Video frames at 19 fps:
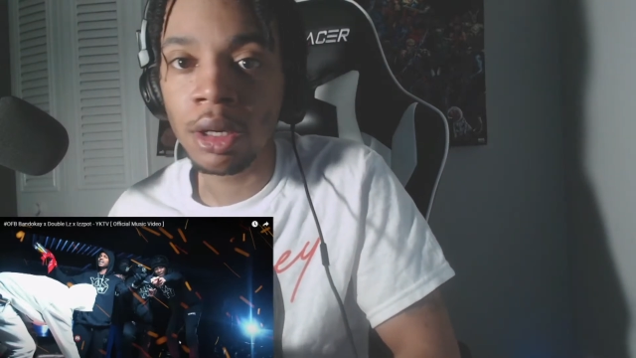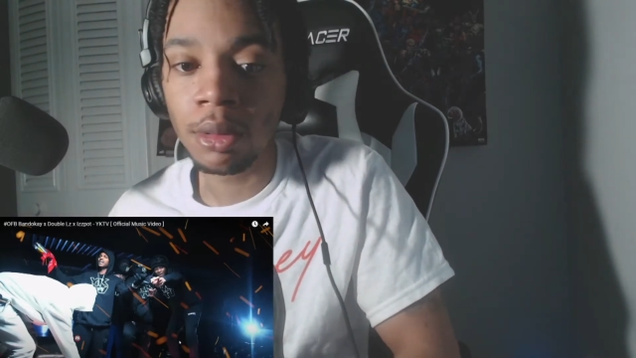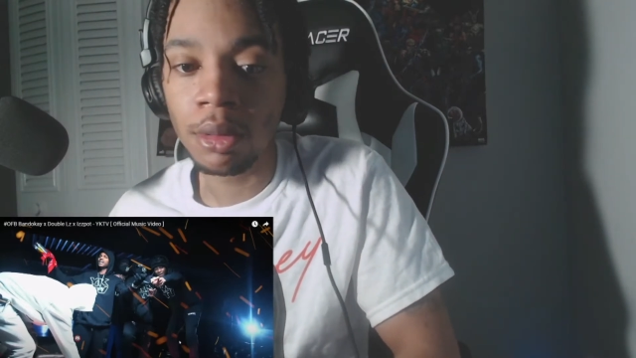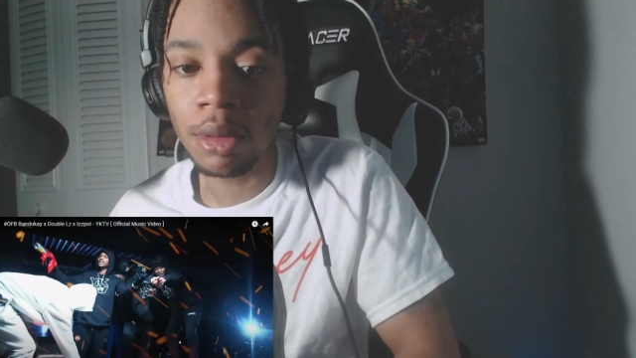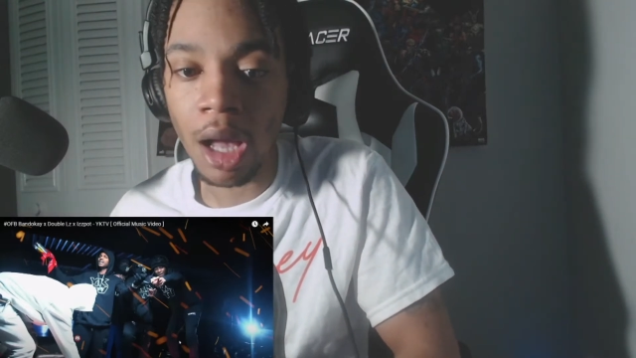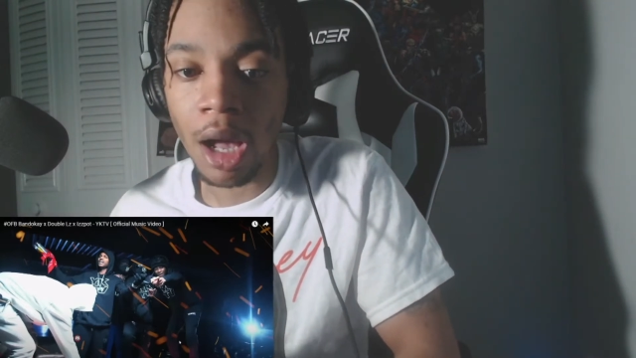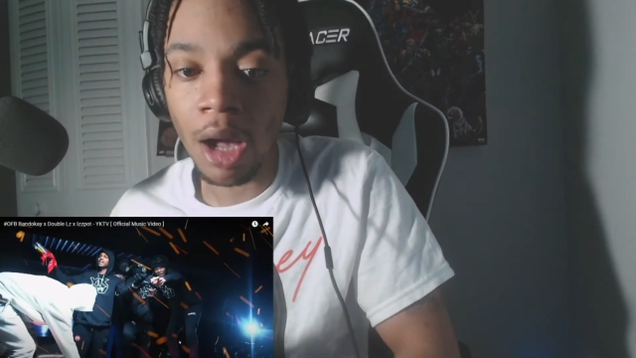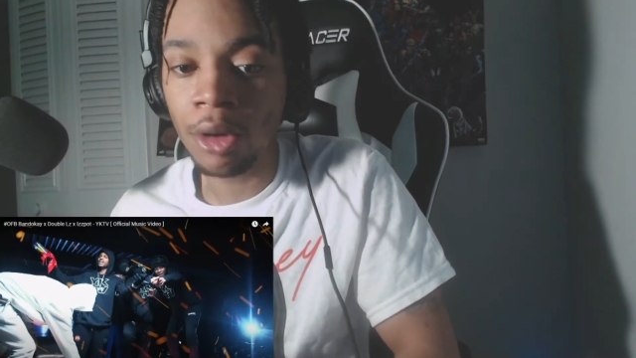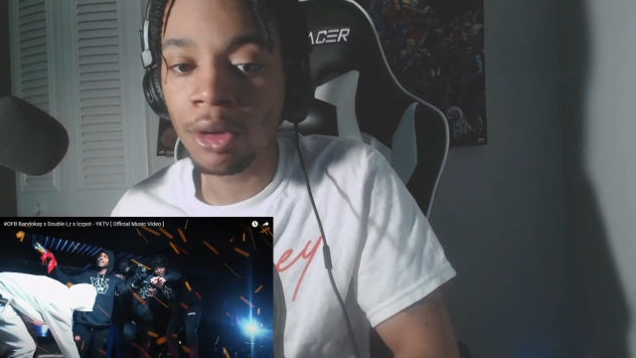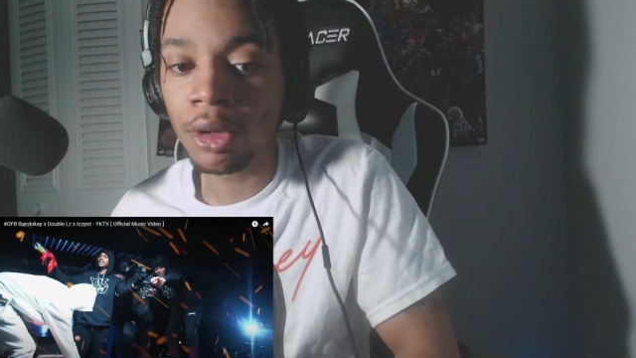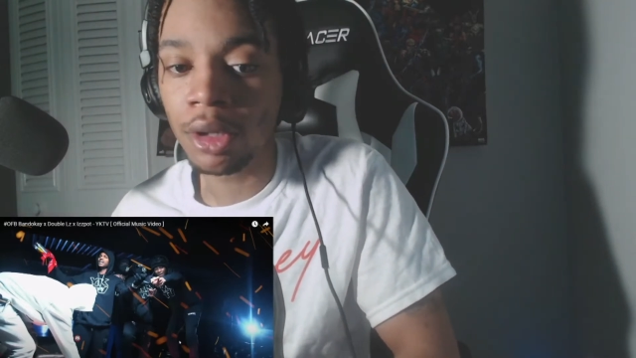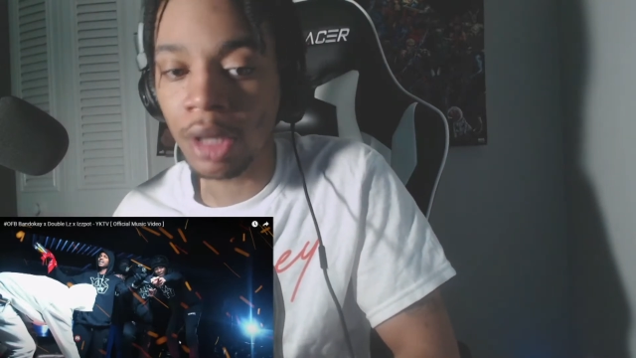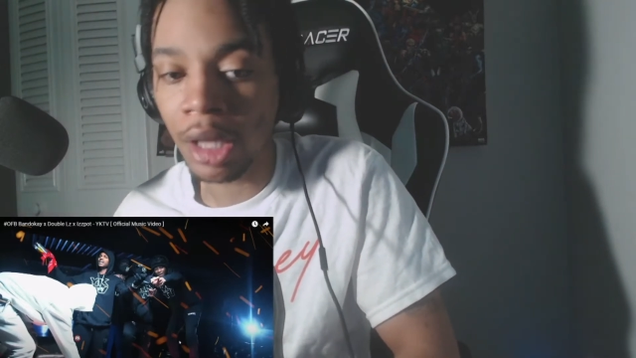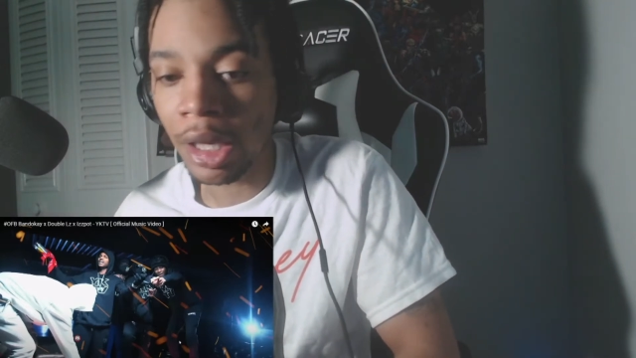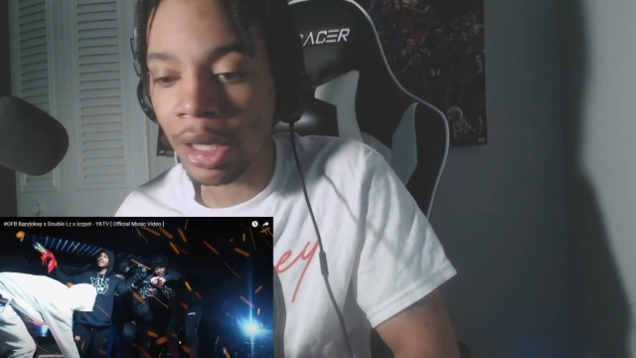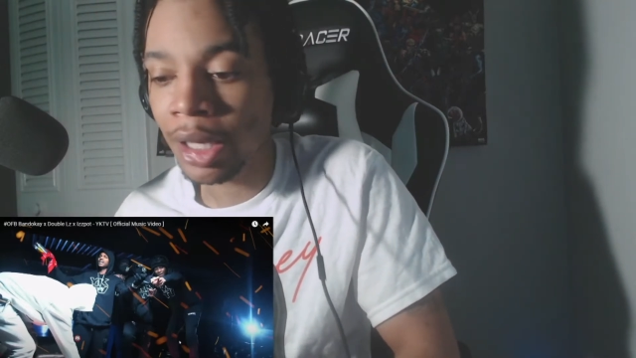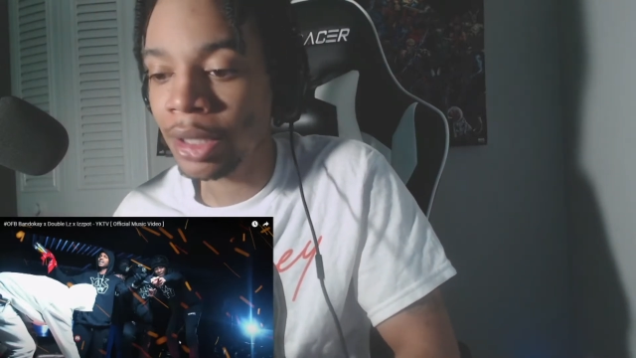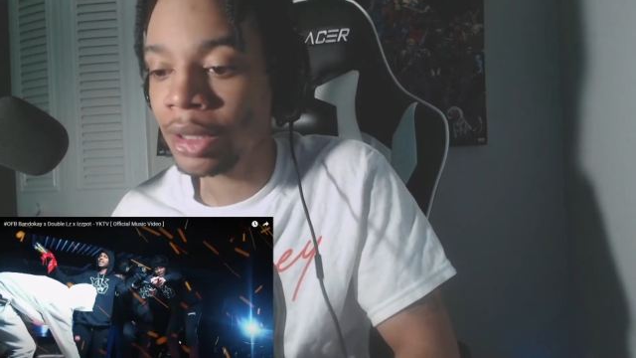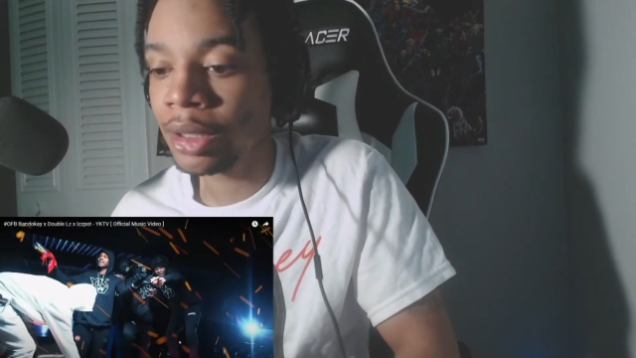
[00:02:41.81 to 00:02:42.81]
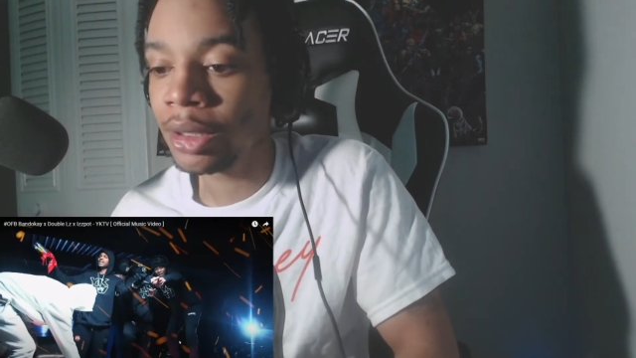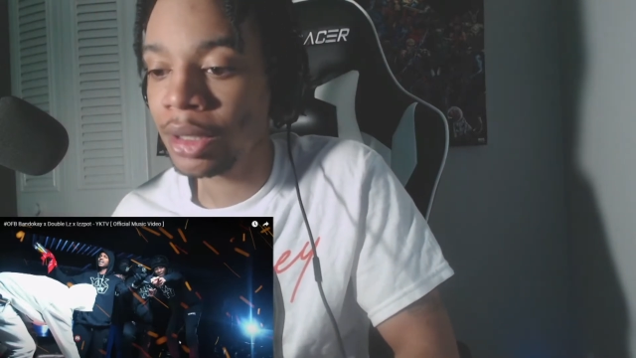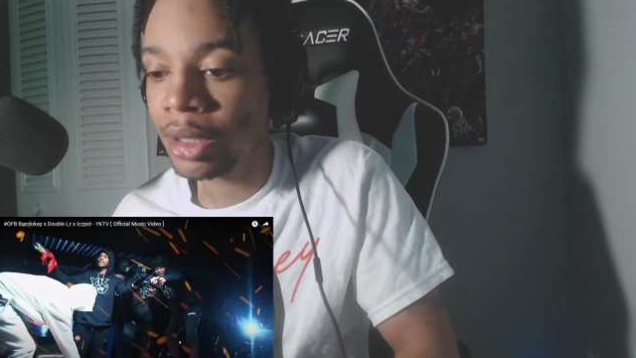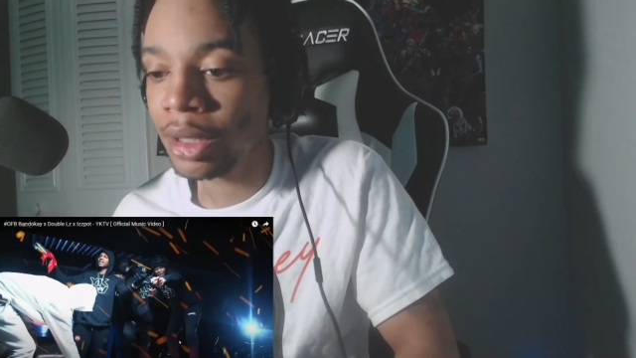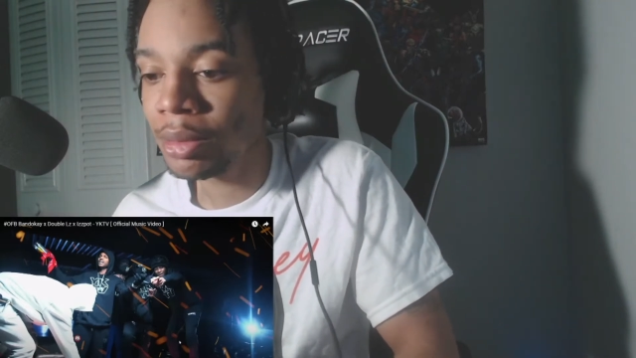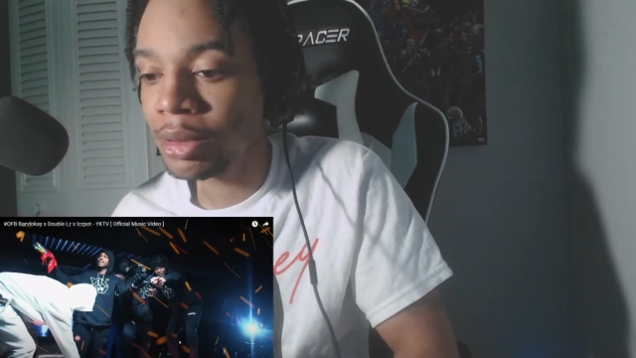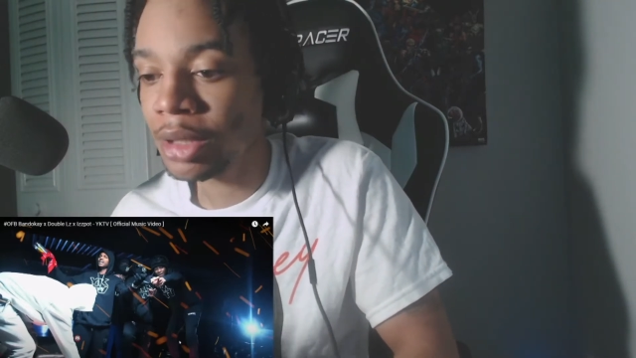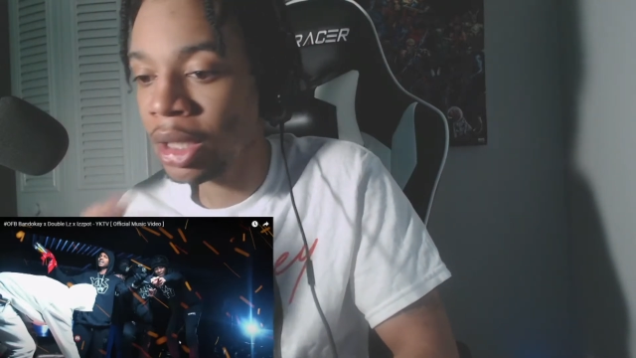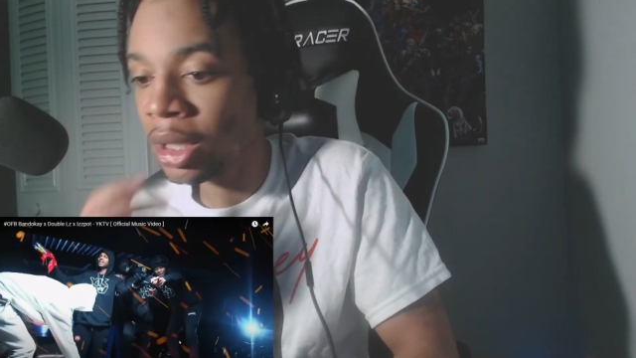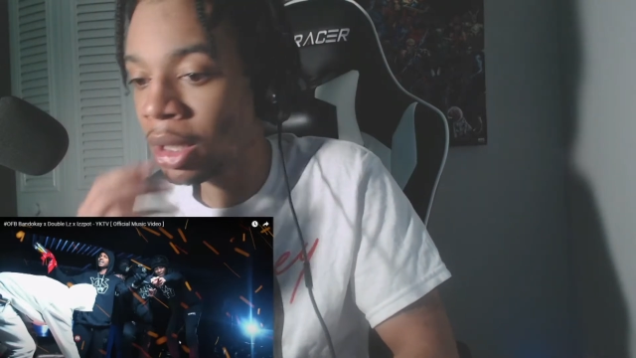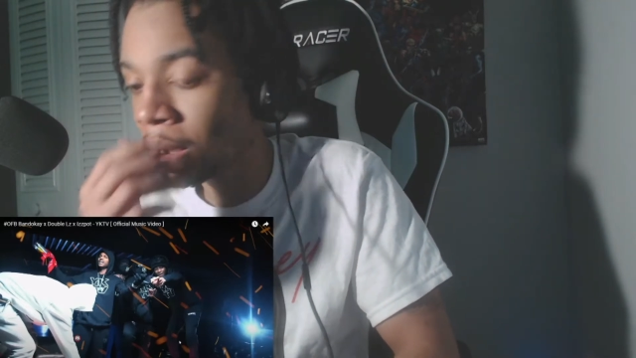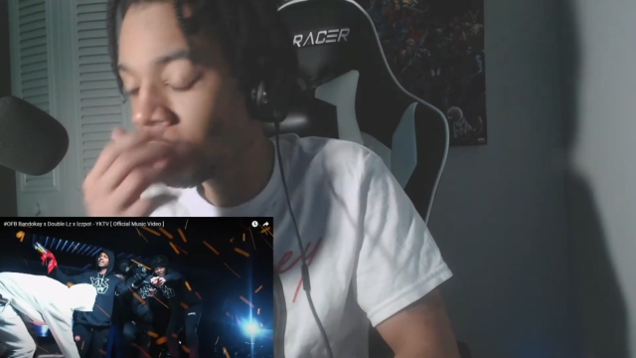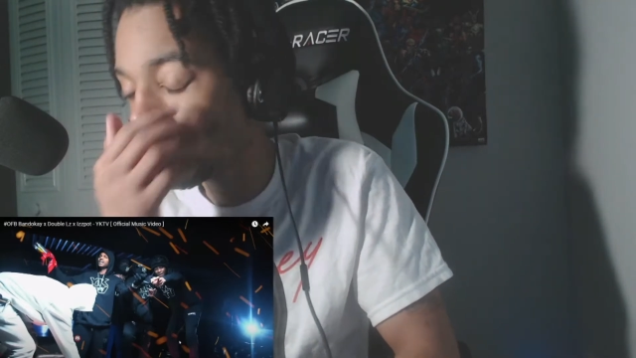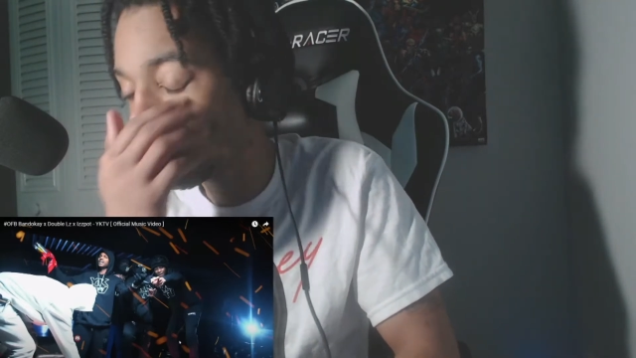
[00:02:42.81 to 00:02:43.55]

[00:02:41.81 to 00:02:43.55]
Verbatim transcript: I don't, like I kept saying in,